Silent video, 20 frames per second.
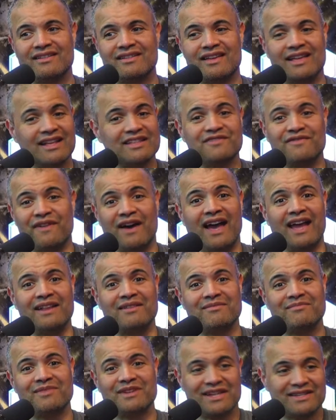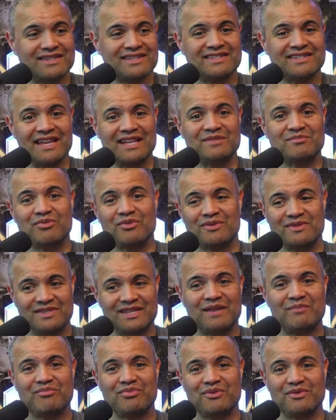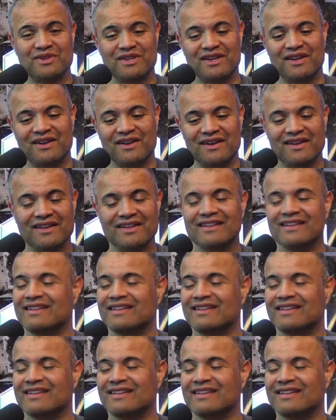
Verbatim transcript: And it's fine, because it's Deadpool year.